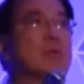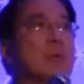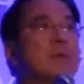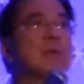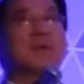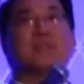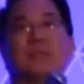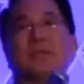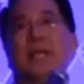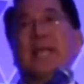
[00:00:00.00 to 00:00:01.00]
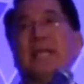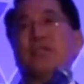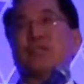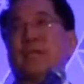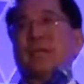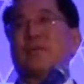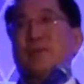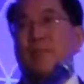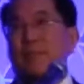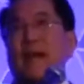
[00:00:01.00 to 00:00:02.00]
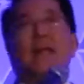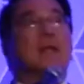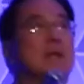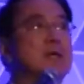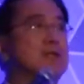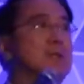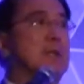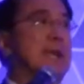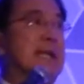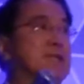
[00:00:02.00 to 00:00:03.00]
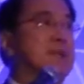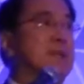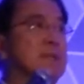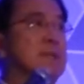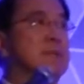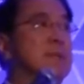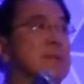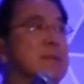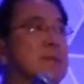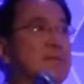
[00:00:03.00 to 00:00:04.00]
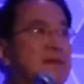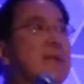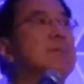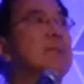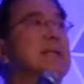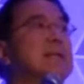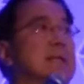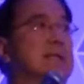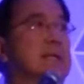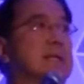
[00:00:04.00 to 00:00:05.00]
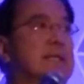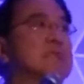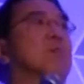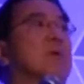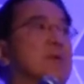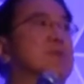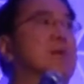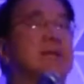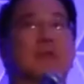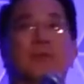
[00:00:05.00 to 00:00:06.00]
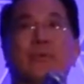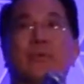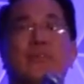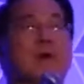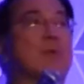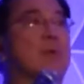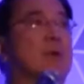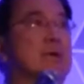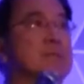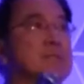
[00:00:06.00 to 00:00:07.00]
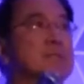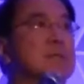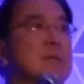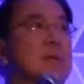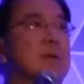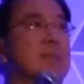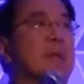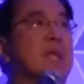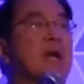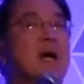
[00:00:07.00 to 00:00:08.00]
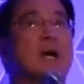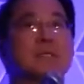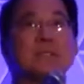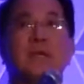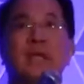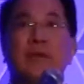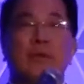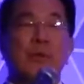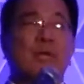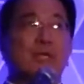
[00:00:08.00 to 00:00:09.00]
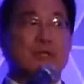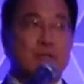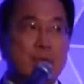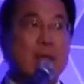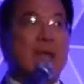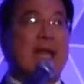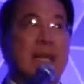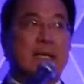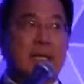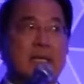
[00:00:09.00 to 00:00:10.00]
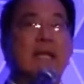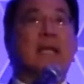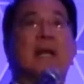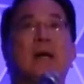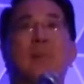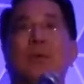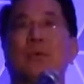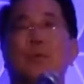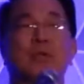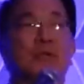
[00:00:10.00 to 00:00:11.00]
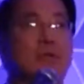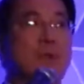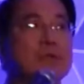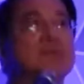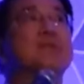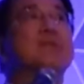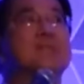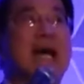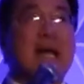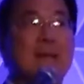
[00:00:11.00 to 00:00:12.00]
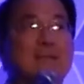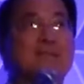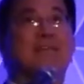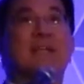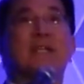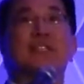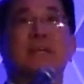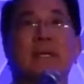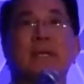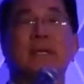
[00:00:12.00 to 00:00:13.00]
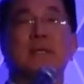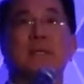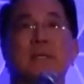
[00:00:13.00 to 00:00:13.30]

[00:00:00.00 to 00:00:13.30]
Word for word: chronological aging from biological aging. Fundamentally, that's what we're trying to do with our products. Because if you can do that and decouple those two types of aging,